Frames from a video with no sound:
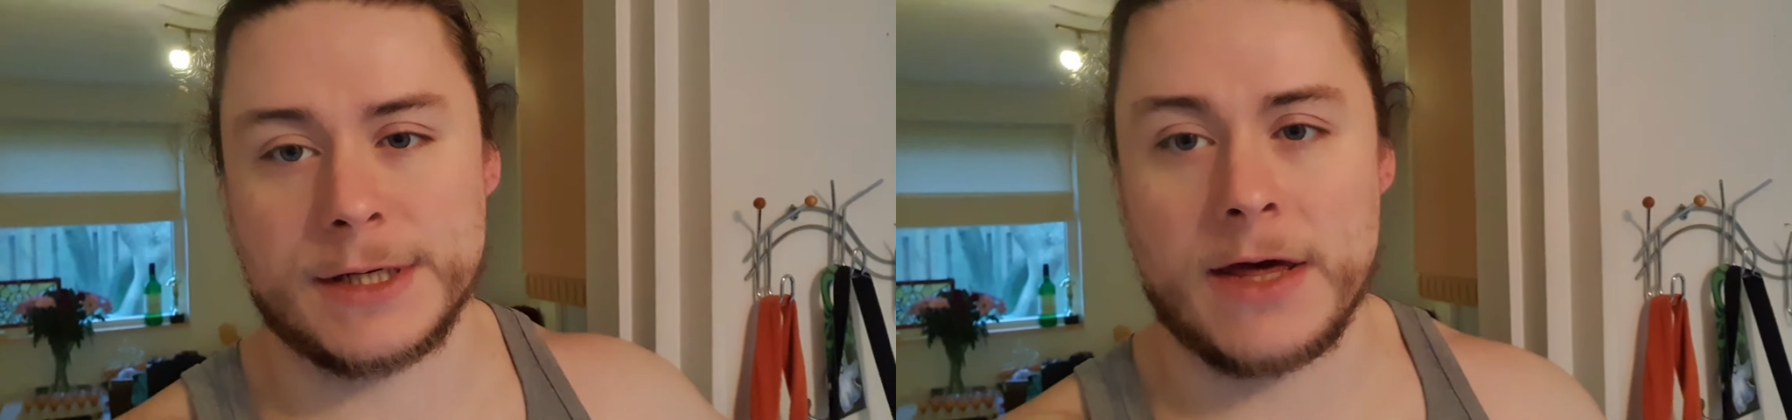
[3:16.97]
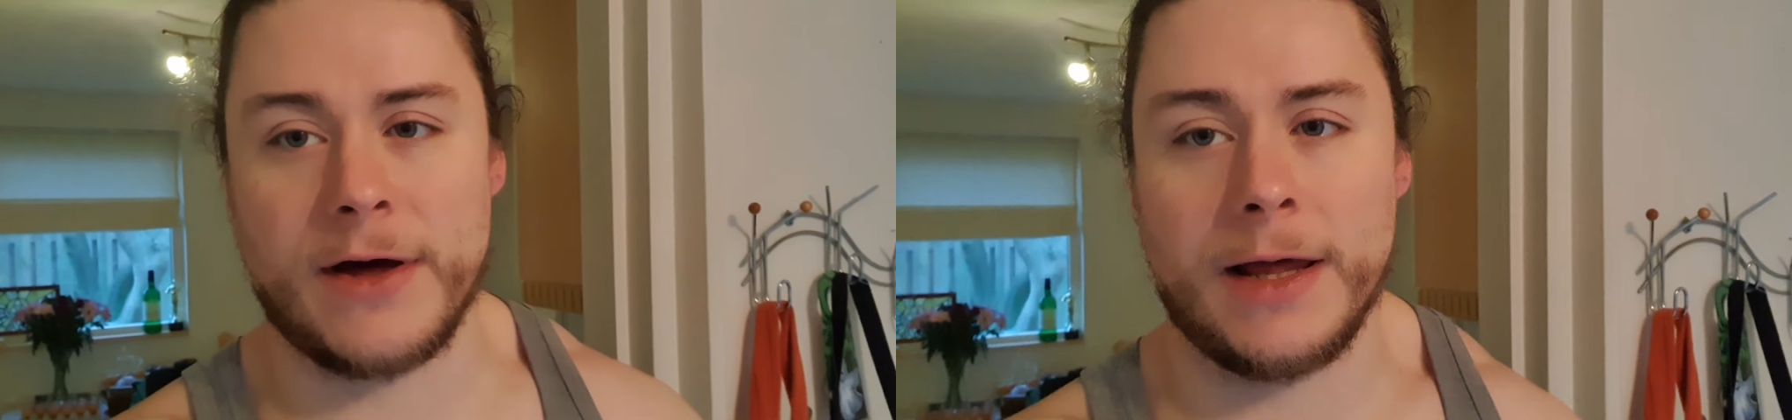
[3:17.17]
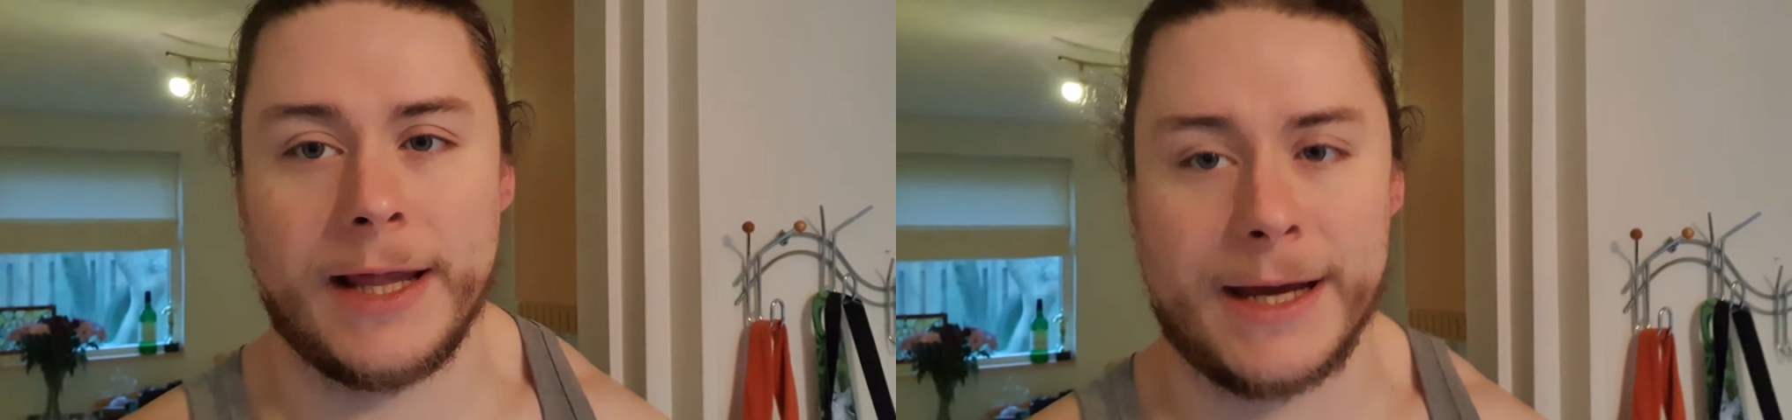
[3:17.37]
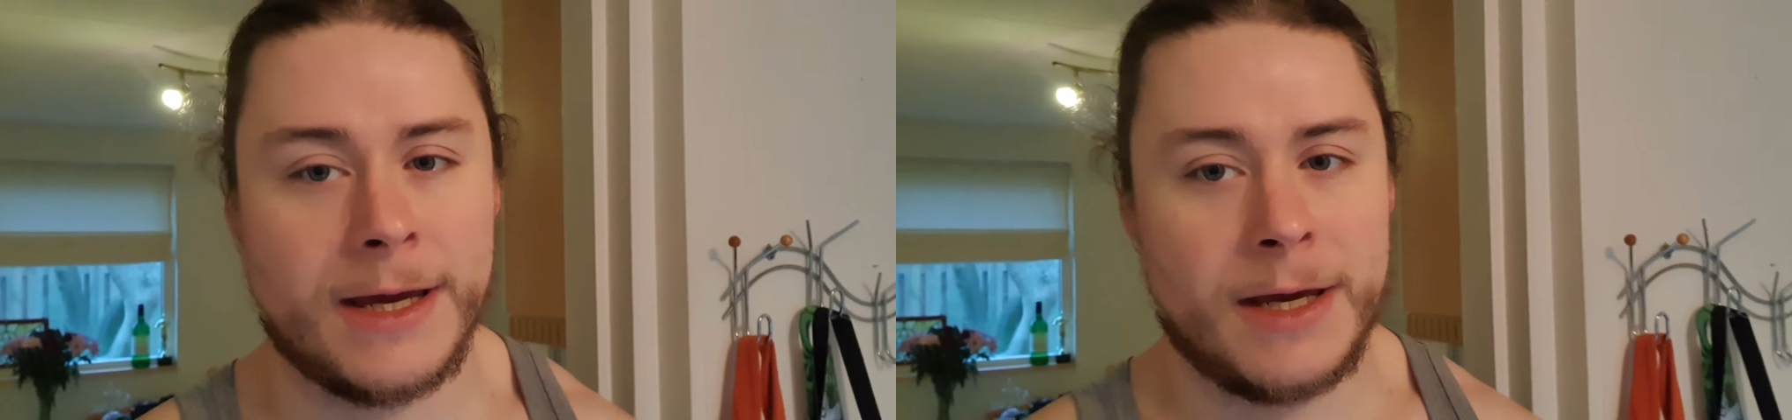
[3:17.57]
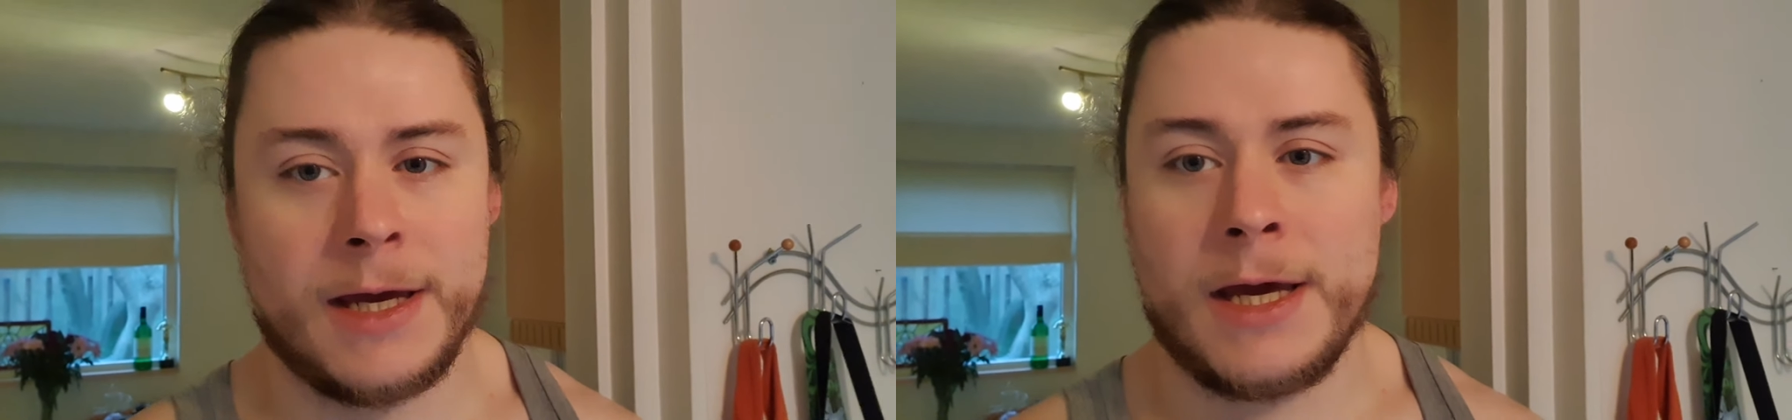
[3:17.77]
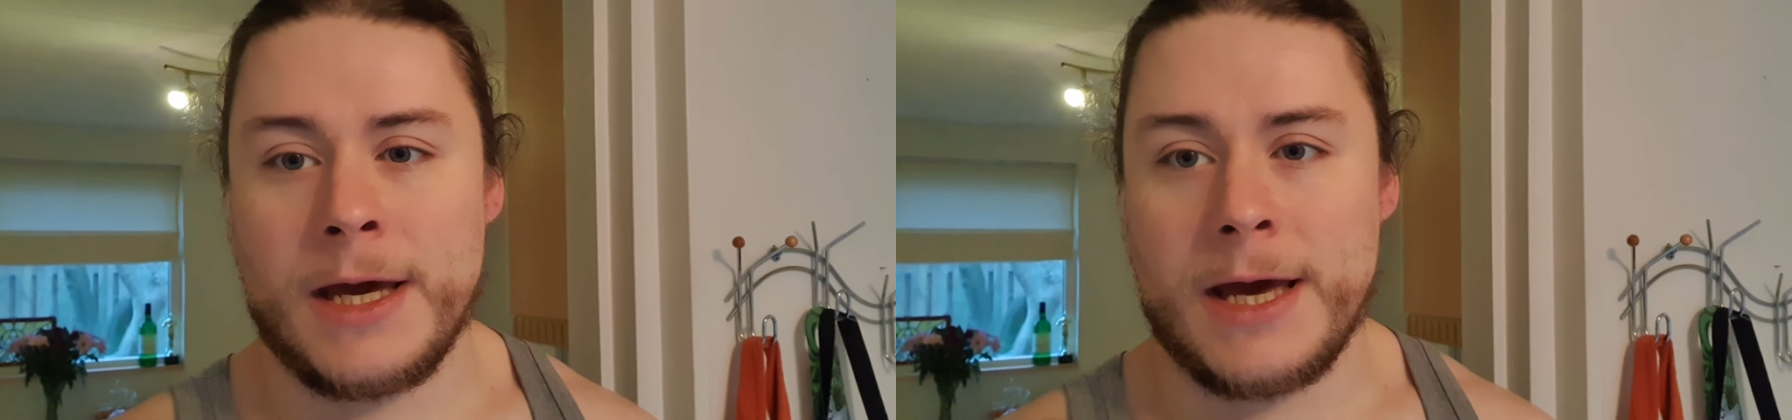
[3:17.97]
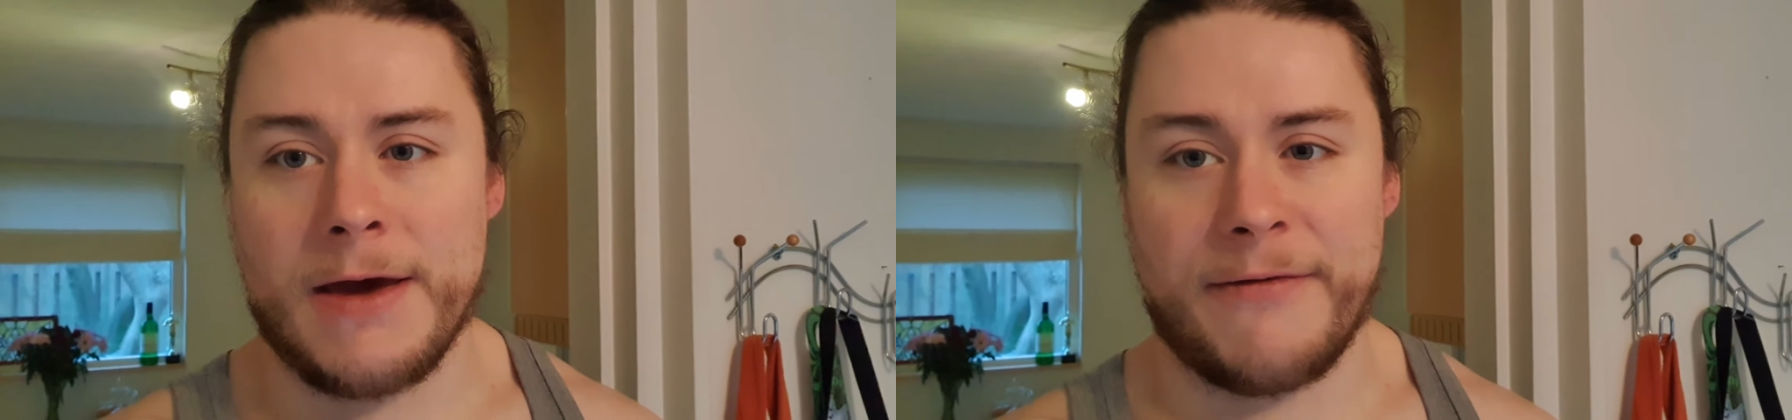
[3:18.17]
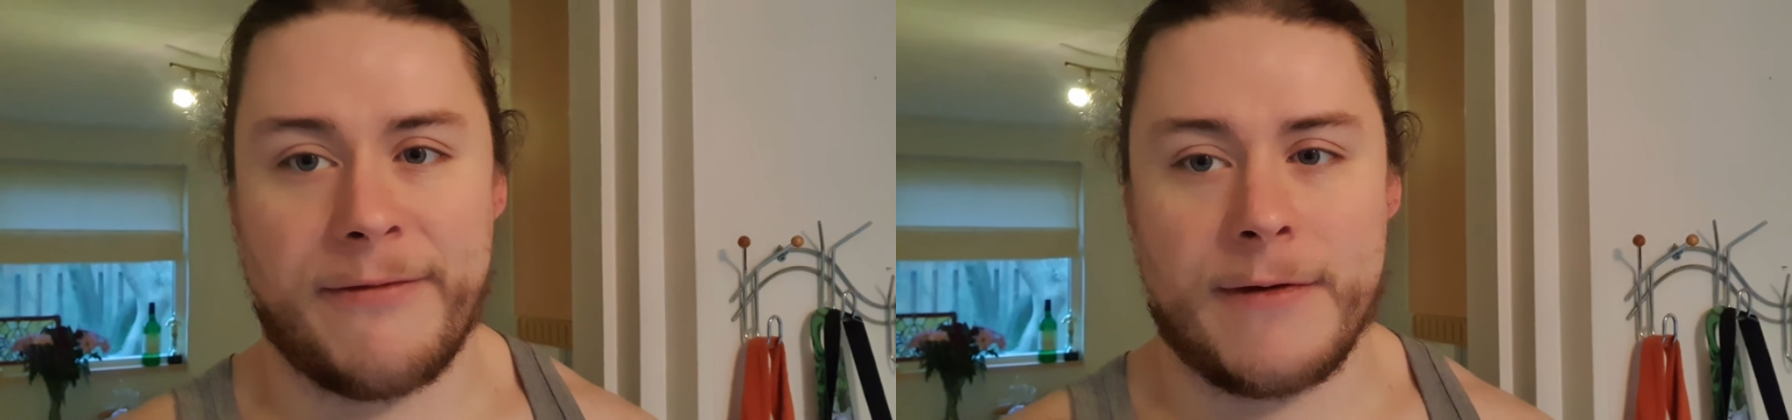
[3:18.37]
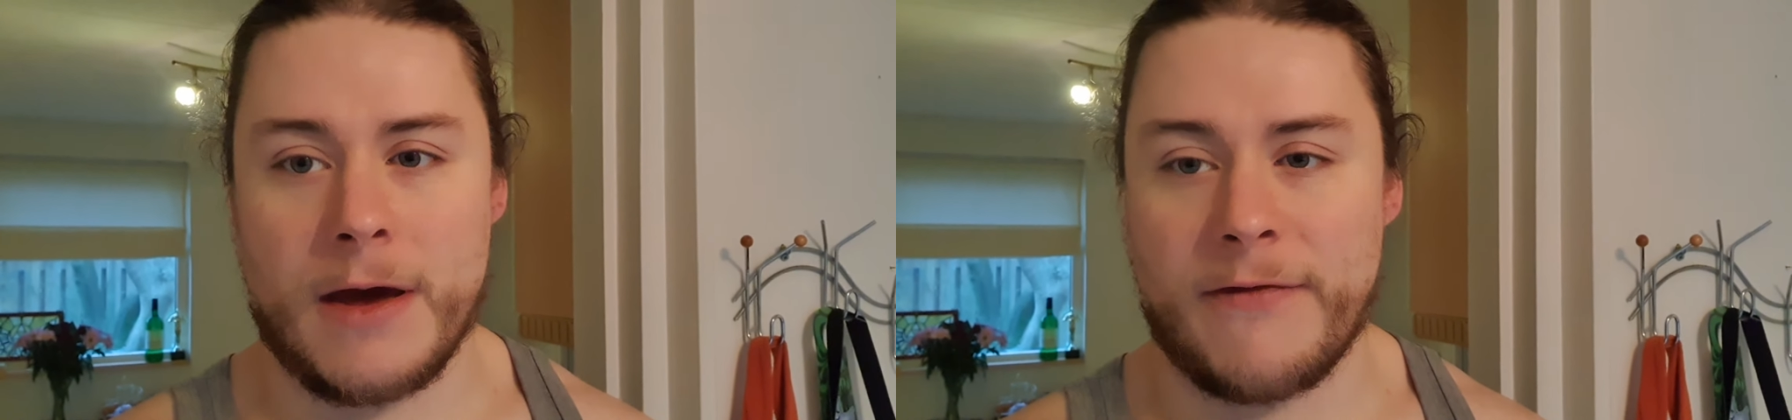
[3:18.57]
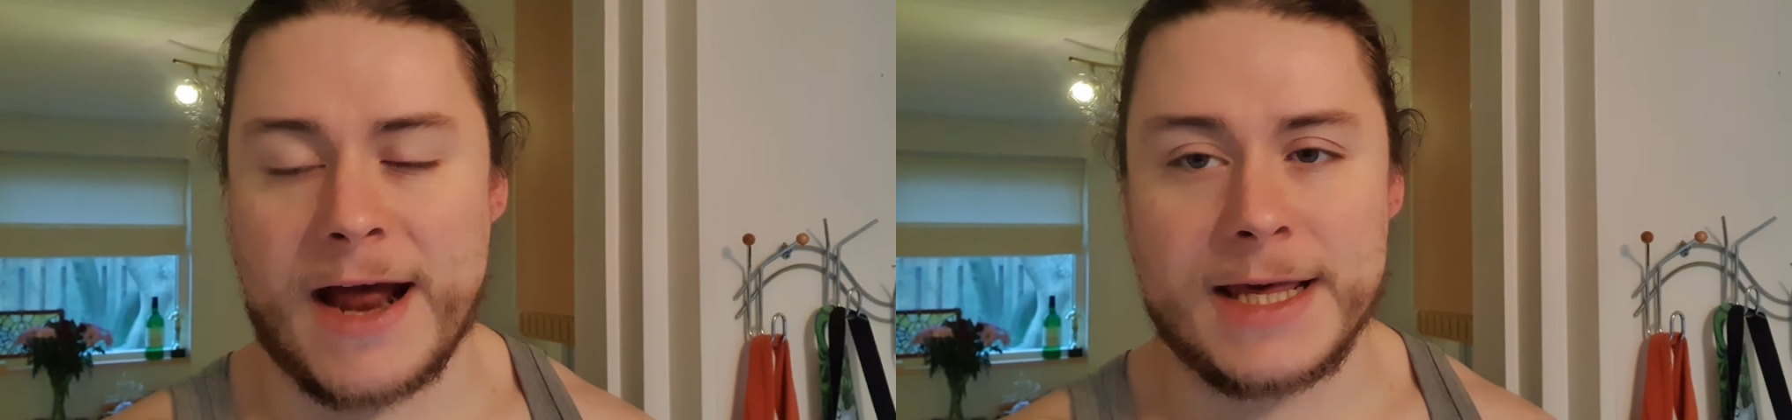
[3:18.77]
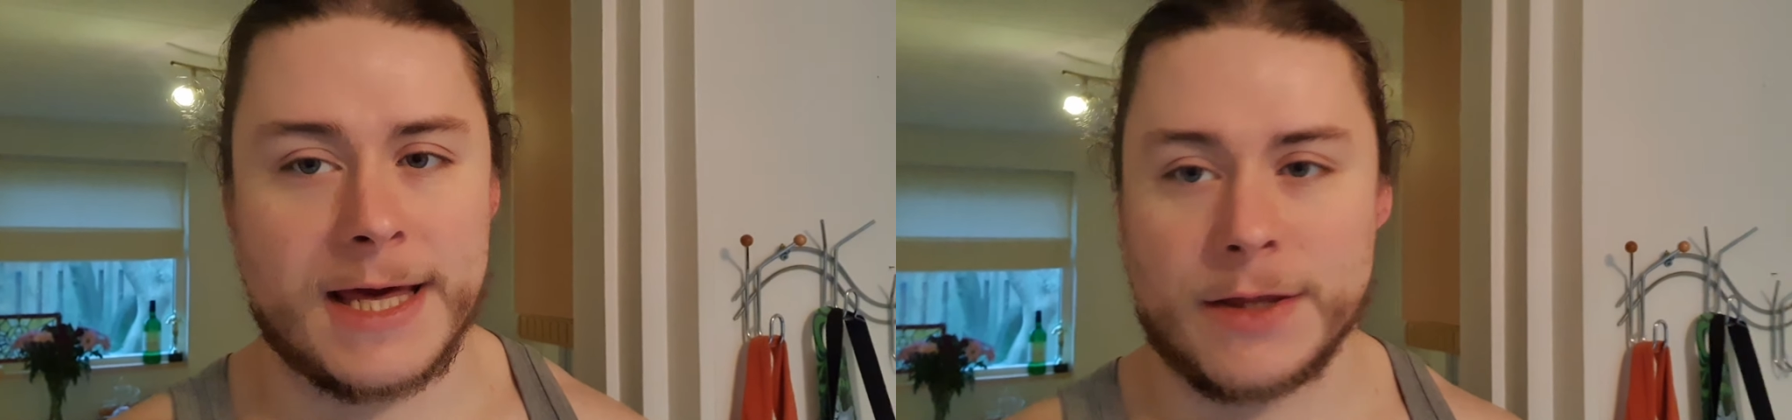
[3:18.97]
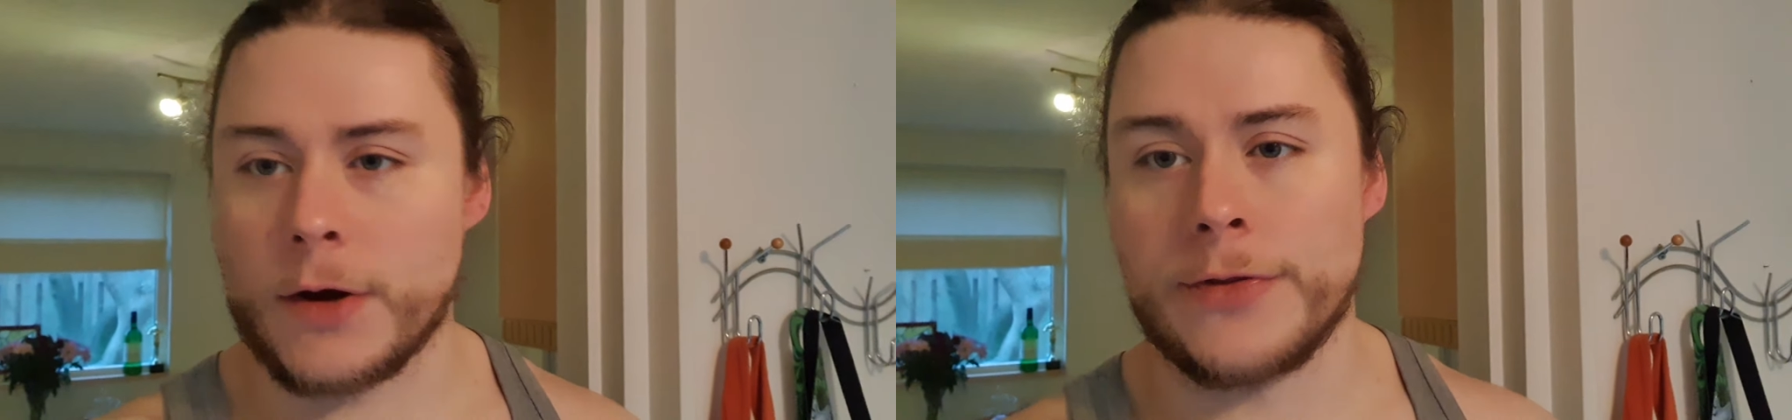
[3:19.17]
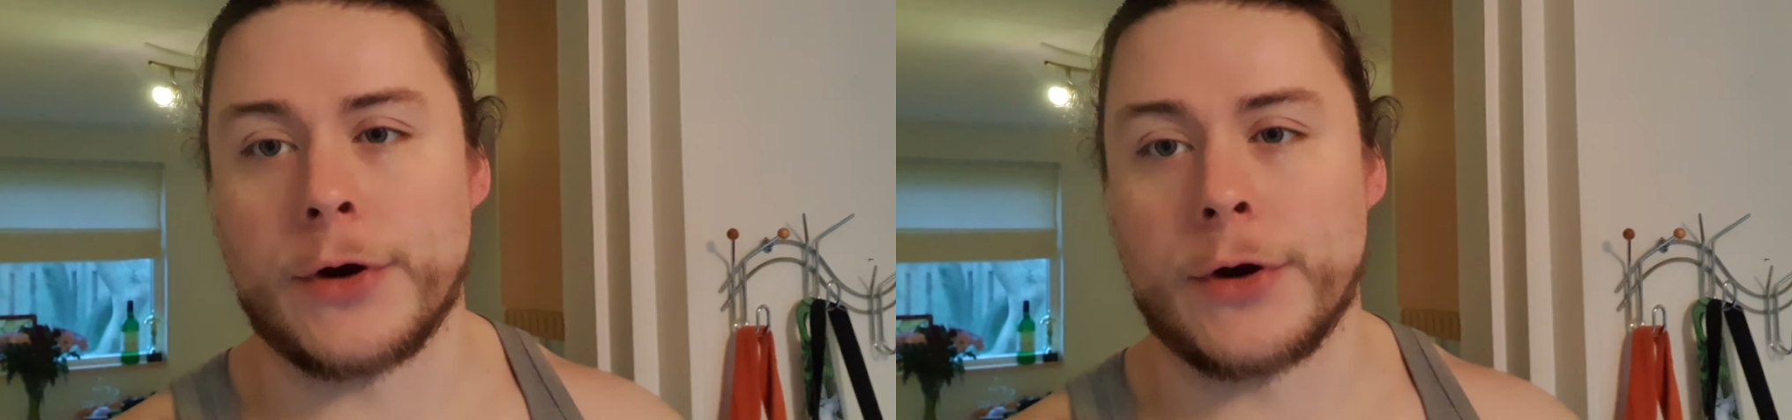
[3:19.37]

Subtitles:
So I thought, like, if anything,